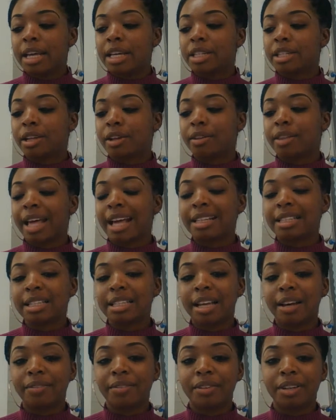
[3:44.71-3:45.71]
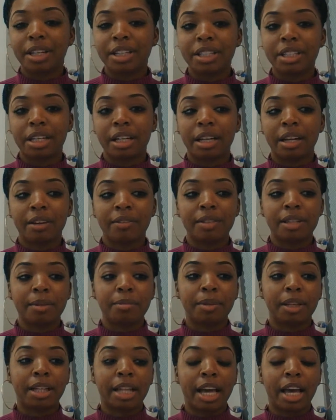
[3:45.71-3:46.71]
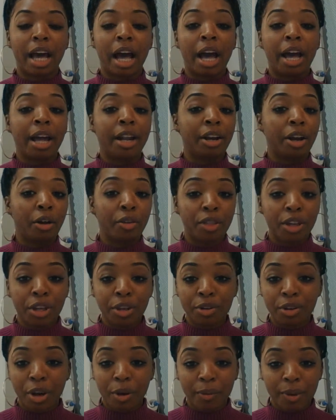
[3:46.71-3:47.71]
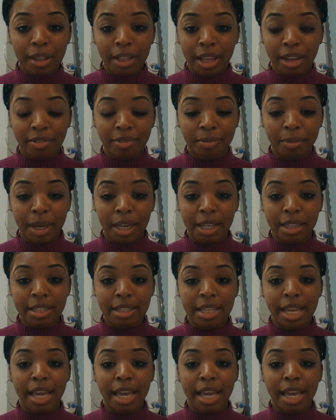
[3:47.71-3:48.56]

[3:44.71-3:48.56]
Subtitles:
So that's a definition of something that I know that you know what love means,